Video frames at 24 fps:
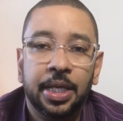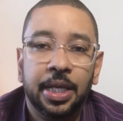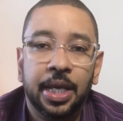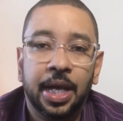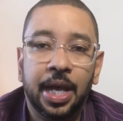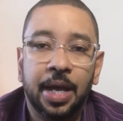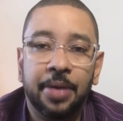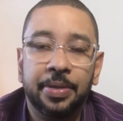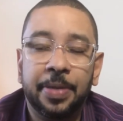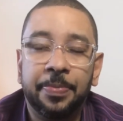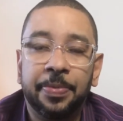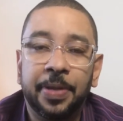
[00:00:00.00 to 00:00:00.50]

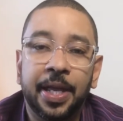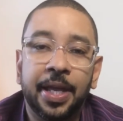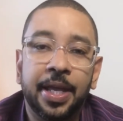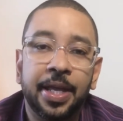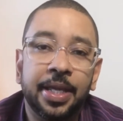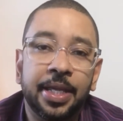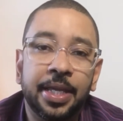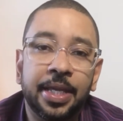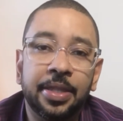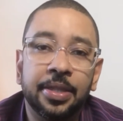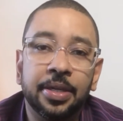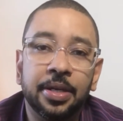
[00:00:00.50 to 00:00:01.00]
They pay
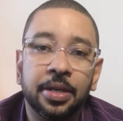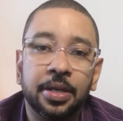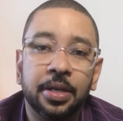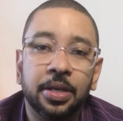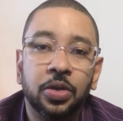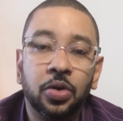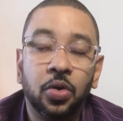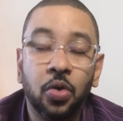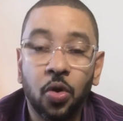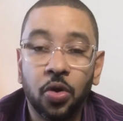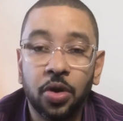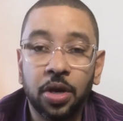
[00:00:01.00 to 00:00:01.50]
it either
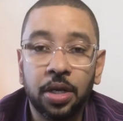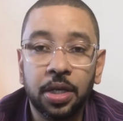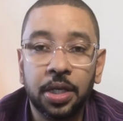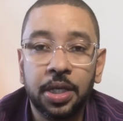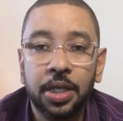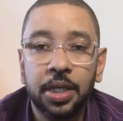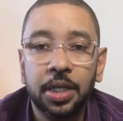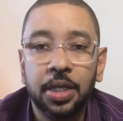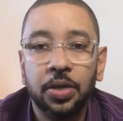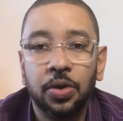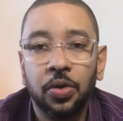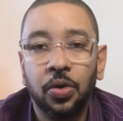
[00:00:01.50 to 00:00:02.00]

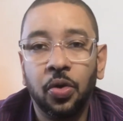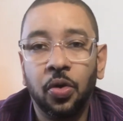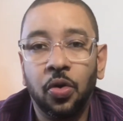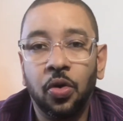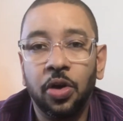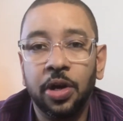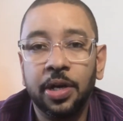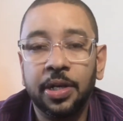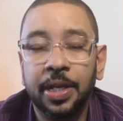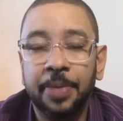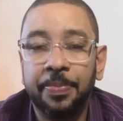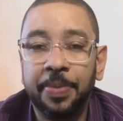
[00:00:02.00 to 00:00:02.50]
quarterly
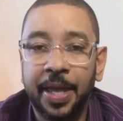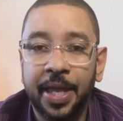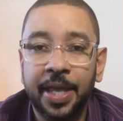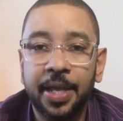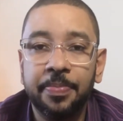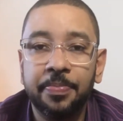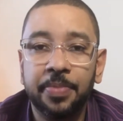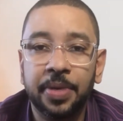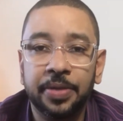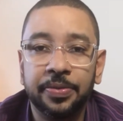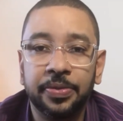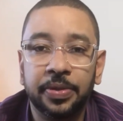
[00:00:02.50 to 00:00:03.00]
or they pay
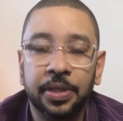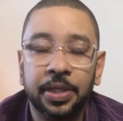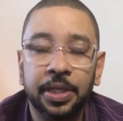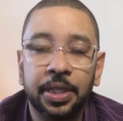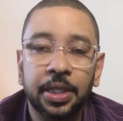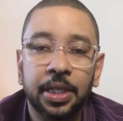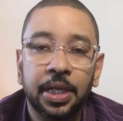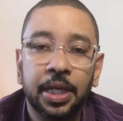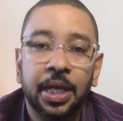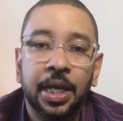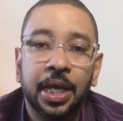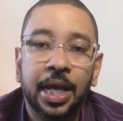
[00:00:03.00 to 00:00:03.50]
it monthly.
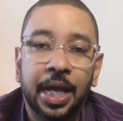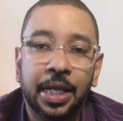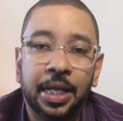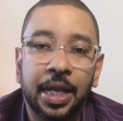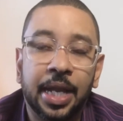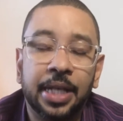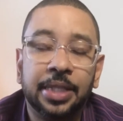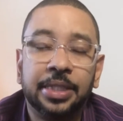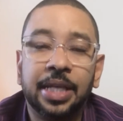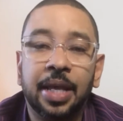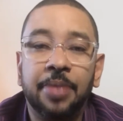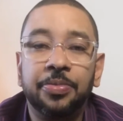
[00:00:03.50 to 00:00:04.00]
A
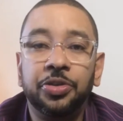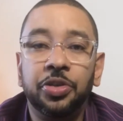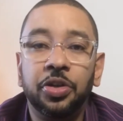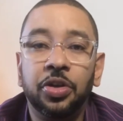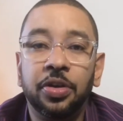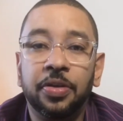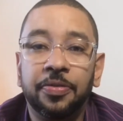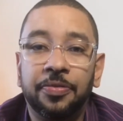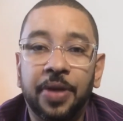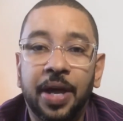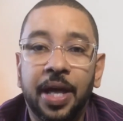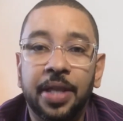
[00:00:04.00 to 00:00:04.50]
lot of times you're
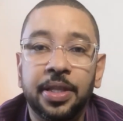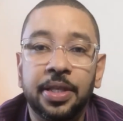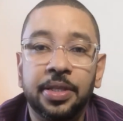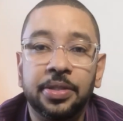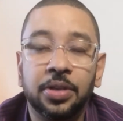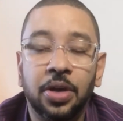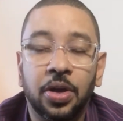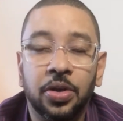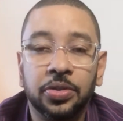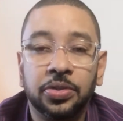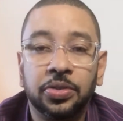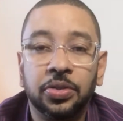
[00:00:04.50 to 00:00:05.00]
going to find these
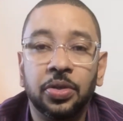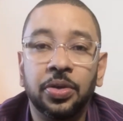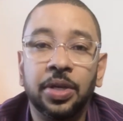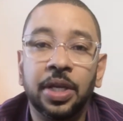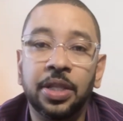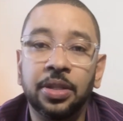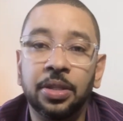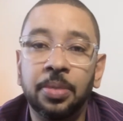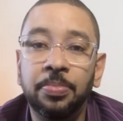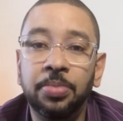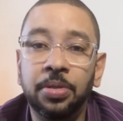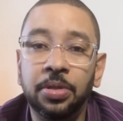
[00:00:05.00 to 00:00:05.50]
also
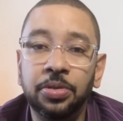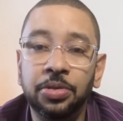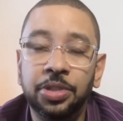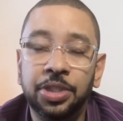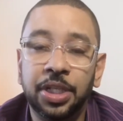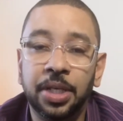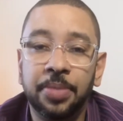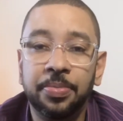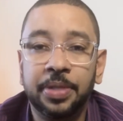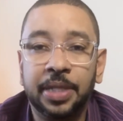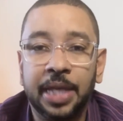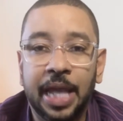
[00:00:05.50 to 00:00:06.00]
in the blue
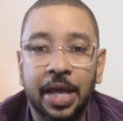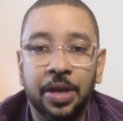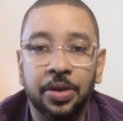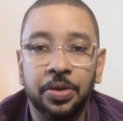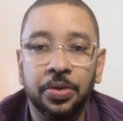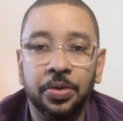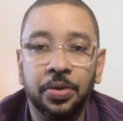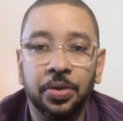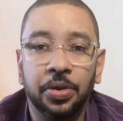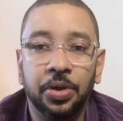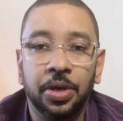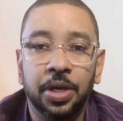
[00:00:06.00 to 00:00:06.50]
chip
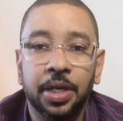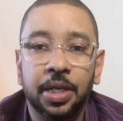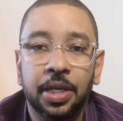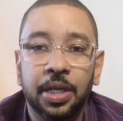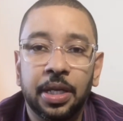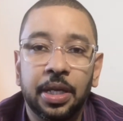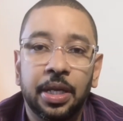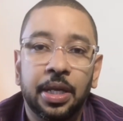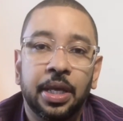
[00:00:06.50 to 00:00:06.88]
category.